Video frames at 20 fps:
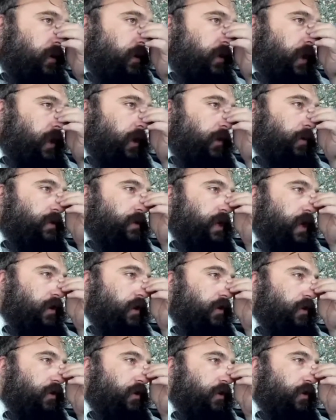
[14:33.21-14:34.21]
like we said
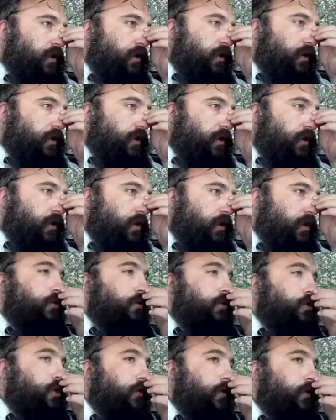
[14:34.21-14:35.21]
earlier, is
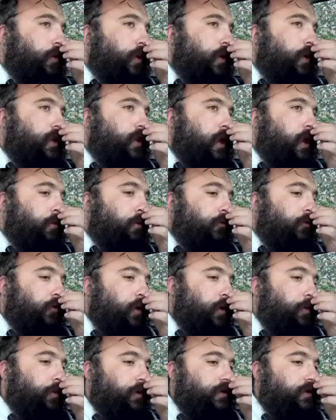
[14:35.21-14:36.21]
to do tshuva one day
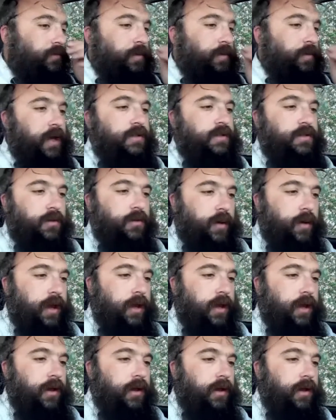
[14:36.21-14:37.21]
before a person passes
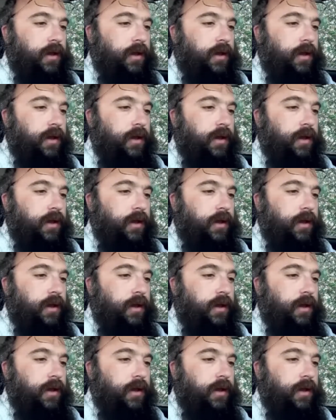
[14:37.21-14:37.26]
away.